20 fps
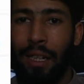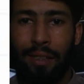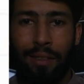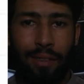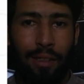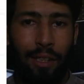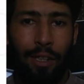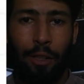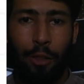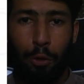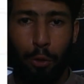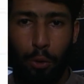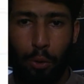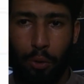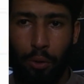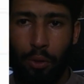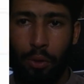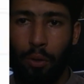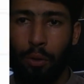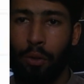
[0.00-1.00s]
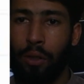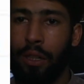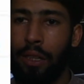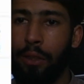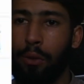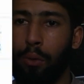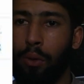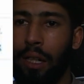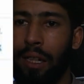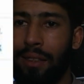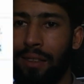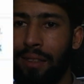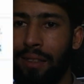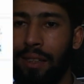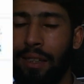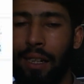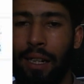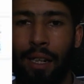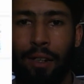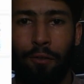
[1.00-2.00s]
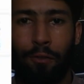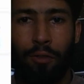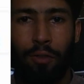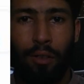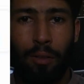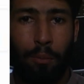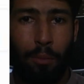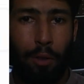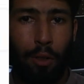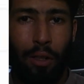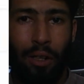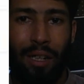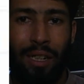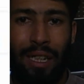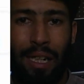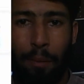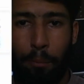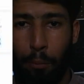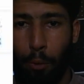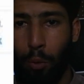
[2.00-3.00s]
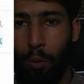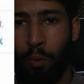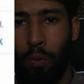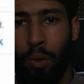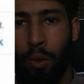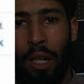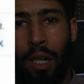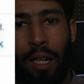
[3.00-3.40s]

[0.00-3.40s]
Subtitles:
a screenshot. Okay, you can see here phone number not approved.